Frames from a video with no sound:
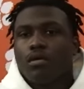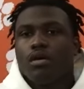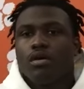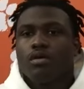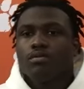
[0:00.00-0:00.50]

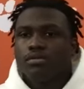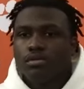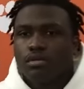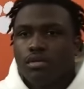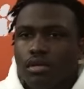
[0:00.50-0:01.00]
Oh, it was.
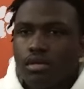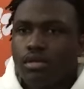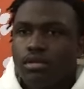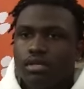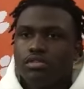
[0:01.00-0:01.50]

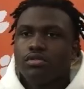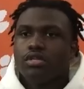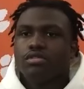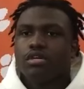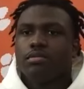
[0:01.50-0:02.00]
Did
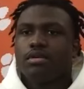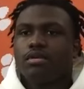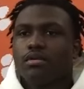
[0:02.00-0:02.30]
you hear me?